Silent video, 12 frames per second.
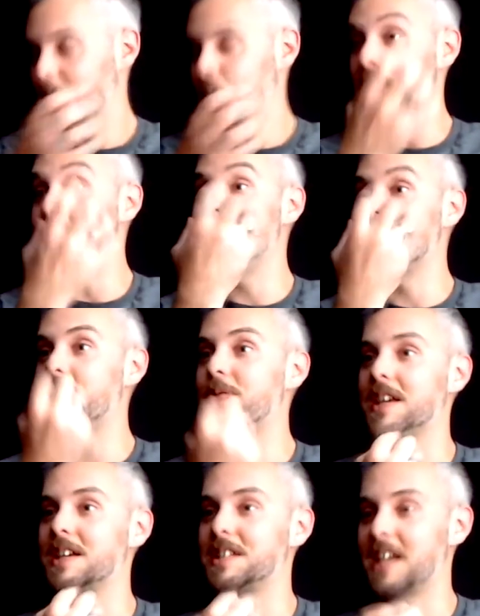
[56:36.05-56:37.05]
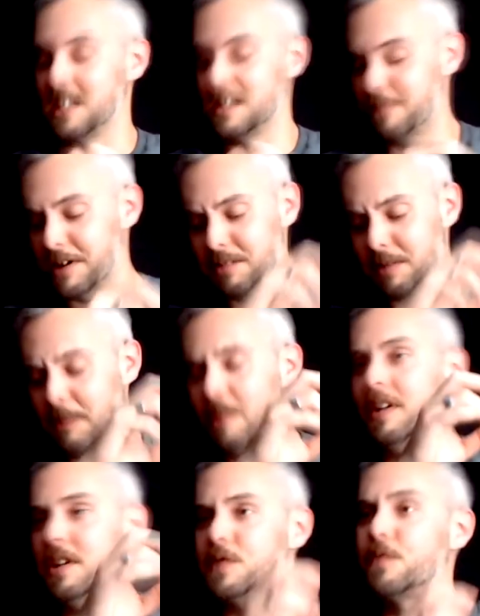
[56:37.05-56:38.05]
really thick skin, especially maybe
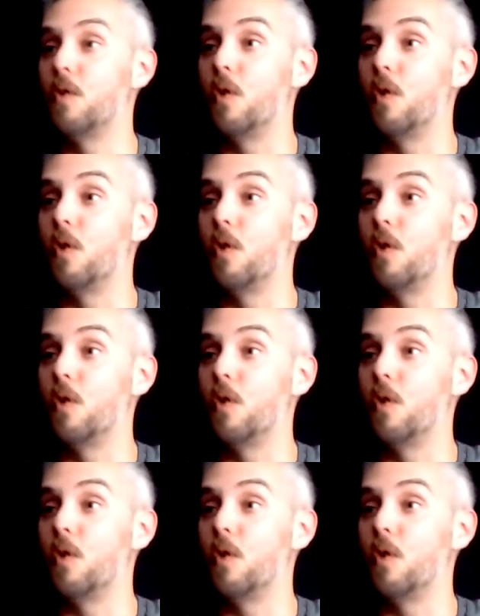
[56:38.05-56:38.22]
around his